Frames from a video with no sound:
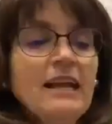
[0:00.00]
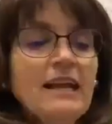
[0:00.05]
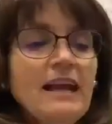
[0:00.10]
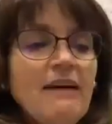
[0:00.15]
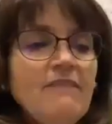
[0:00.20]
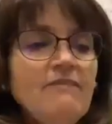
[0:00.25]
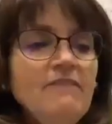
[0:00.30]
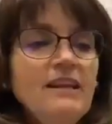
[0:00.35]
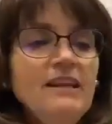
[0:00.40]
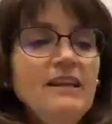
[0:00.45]

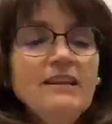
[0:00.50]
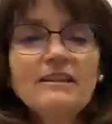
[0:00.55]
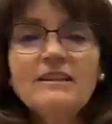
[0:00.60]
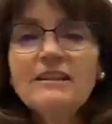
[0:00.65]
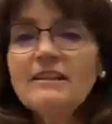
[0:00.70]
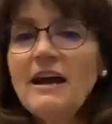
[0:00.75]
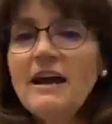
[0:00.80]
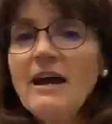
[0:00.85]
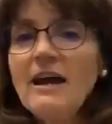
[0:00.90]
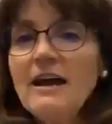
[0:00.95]
Covey,
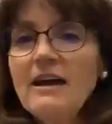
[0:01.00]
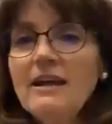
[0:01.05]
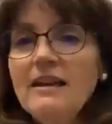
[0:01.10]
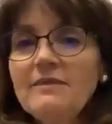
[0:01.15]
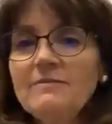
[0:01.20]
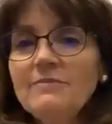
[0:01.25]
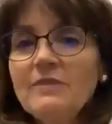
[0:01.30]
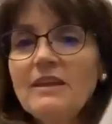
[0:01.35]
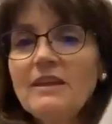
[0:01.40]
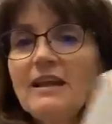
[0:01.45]

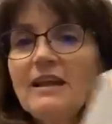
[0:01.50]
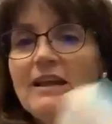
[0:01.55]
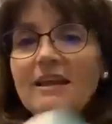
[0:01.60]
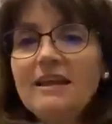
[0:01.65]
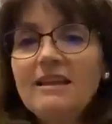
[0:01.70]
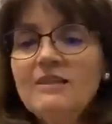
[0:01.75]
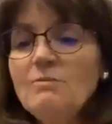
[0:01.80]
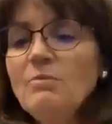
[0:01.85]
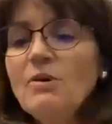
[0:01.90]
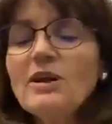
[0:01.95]

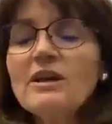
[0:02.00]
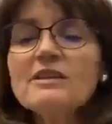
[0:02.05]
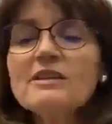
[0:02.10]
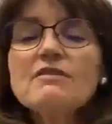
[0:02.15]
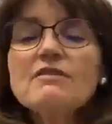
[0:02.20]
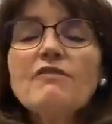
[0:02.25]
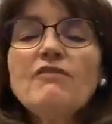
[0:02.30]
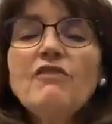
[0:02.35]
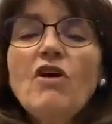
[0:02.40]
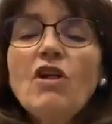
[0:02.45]
the book
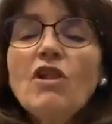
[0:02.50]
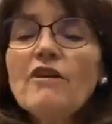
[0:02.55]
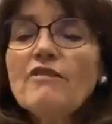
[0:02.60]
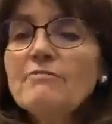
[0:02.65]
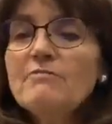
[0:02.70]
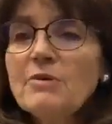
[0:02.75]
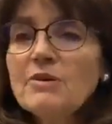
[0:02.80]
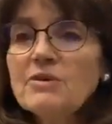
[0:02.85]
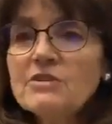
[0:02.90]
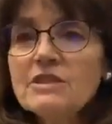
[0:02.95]
is full
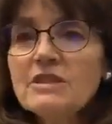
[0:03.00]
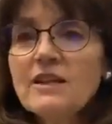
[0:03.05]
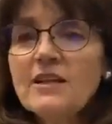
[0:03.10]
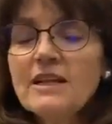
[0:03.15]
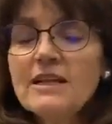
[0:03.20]
of personal